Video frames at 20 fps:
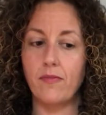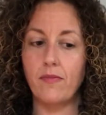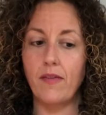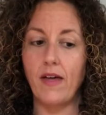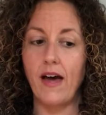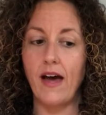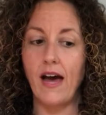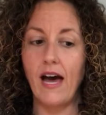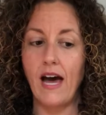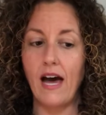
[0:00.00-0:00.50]

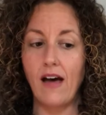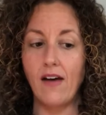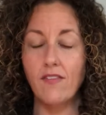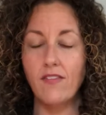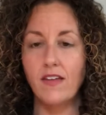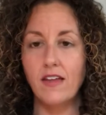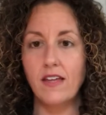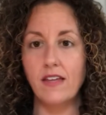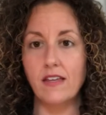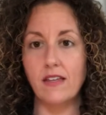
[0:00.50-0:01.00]

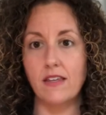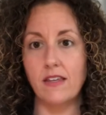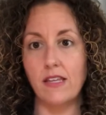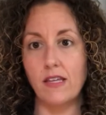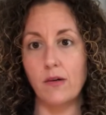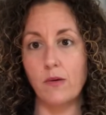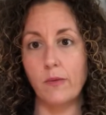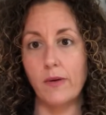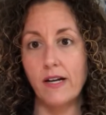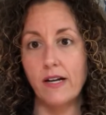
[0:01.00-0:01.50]
having
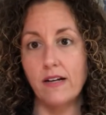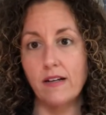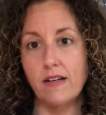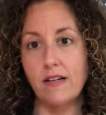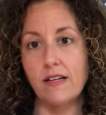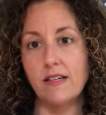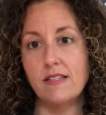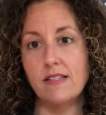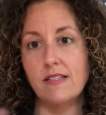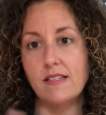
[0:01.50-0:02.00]
the
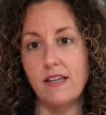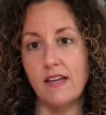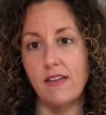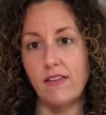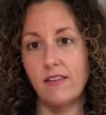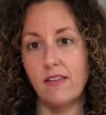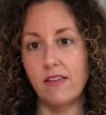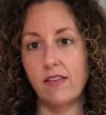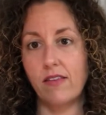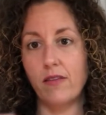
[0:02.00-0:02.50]
awareness
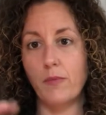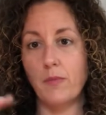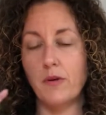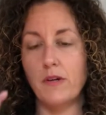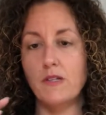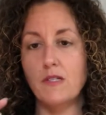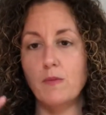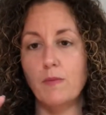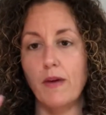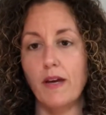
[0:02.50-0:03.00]
and then the
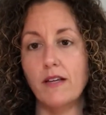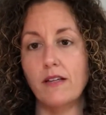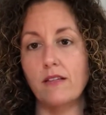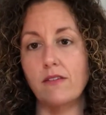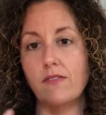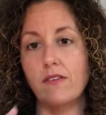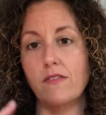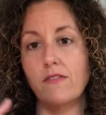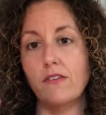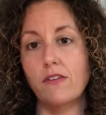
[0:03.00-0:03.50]

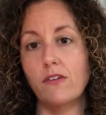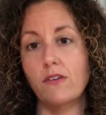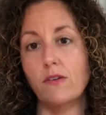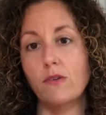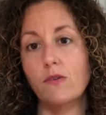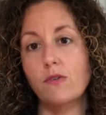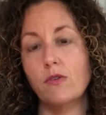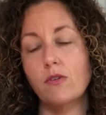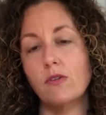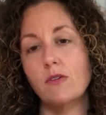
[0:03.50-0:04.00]
perspective of the
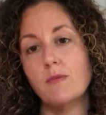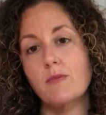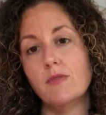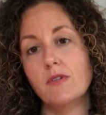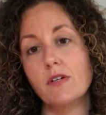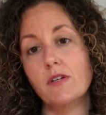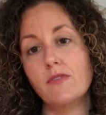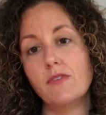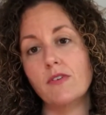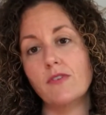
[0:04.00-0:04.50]
neutral
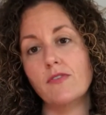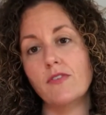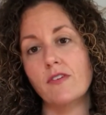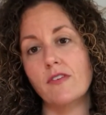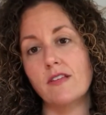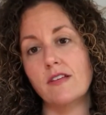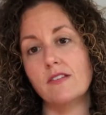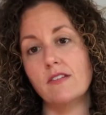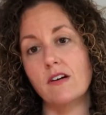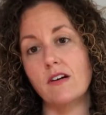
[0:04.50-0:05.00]
observer for
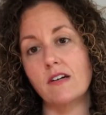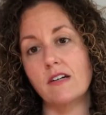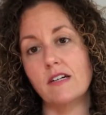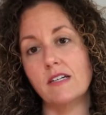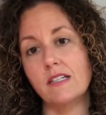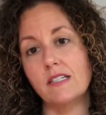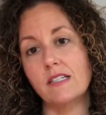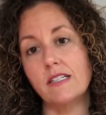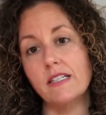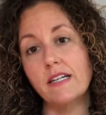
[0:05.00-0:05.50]
this
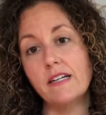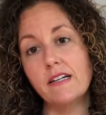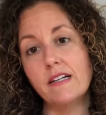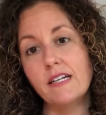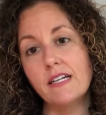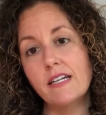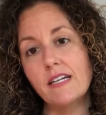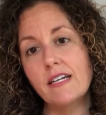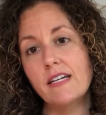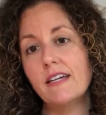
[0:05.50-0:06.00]
heart
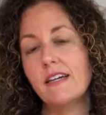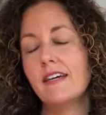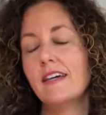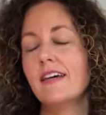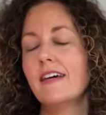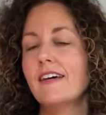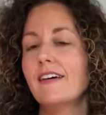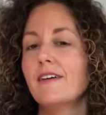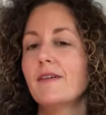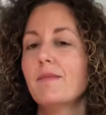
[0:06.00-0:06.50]
clearing
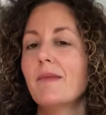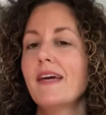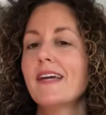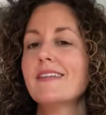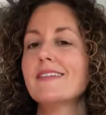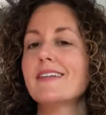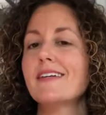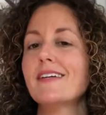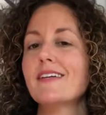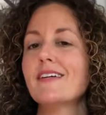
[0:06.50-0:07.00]
makes
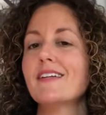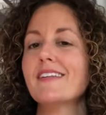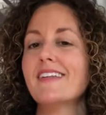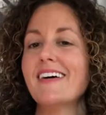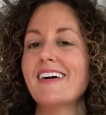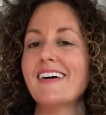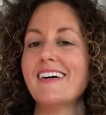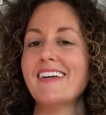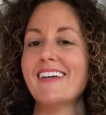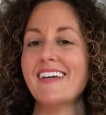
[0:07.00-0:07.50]
it a
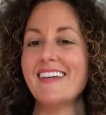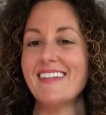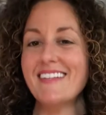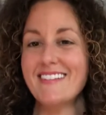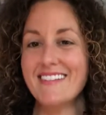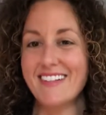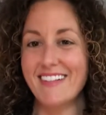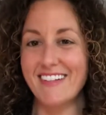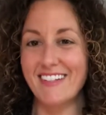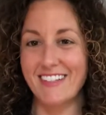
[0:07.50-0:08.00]
lot
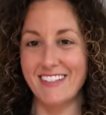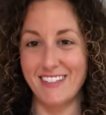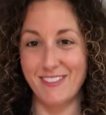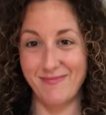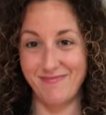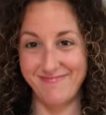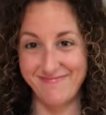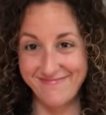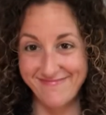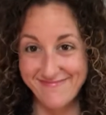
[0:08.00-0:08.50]
easier,
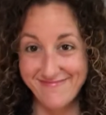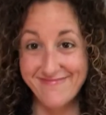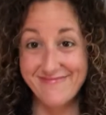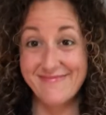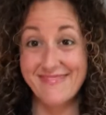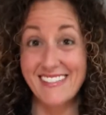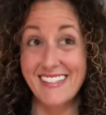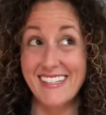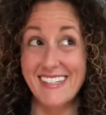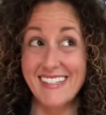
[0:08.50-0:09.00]

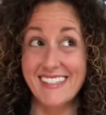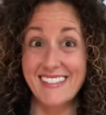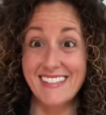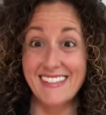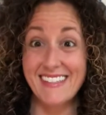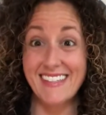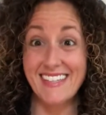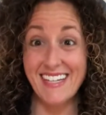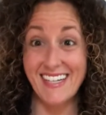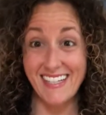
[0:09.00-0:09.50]
like a
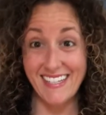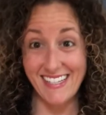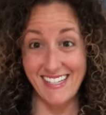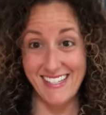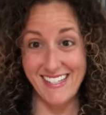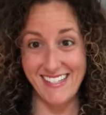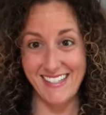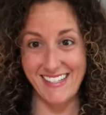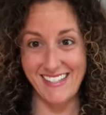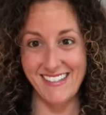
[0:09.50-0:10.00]
lot
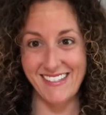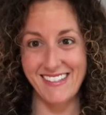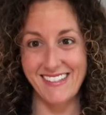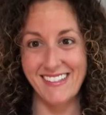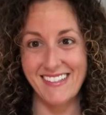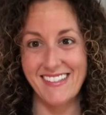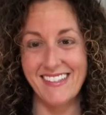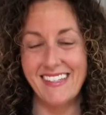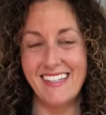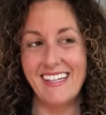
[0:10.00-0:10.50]
easier.
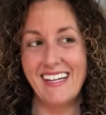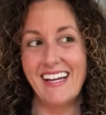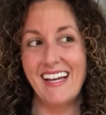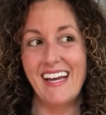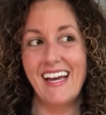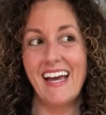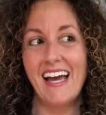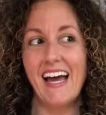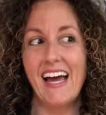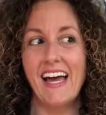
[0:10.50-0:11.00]

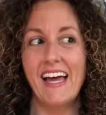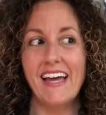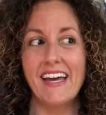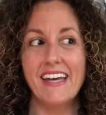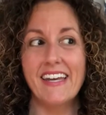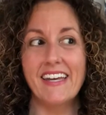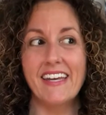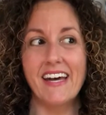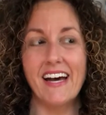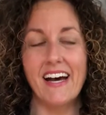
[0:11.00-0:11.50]

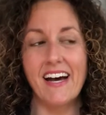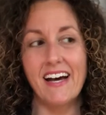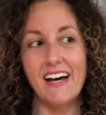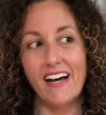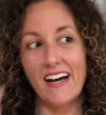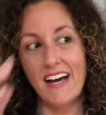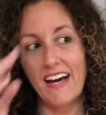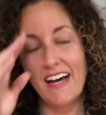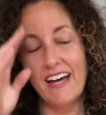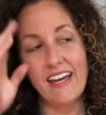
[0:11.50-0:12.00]
And
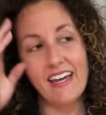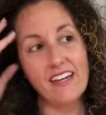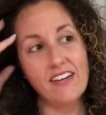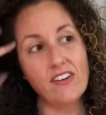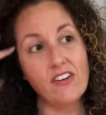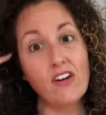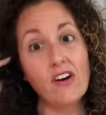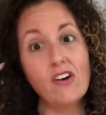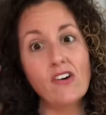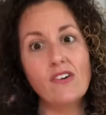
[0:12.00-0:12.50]
I
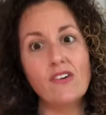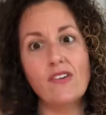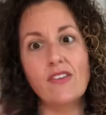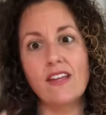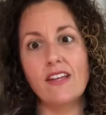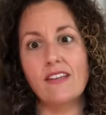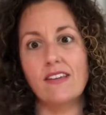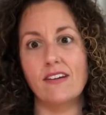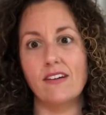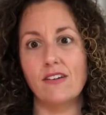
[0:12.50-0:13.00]
know
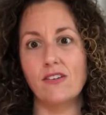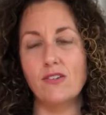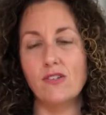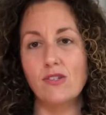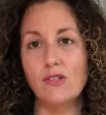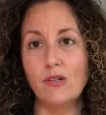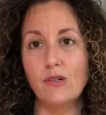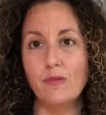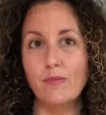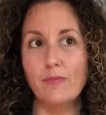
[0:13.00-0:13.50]
that there are
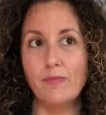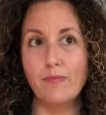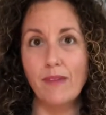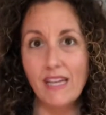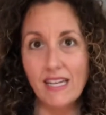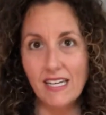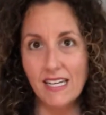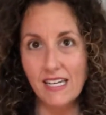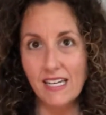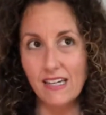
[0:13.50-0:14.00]
so
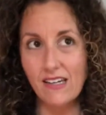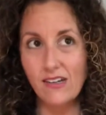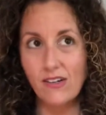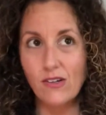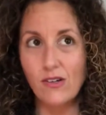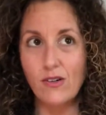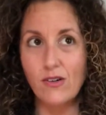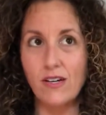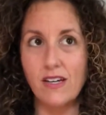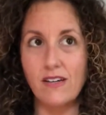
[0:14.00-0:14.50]
many
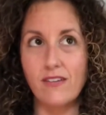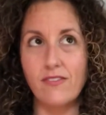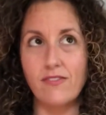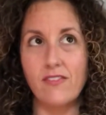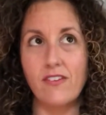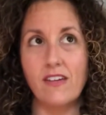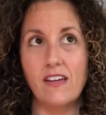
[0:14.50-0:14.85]
who have,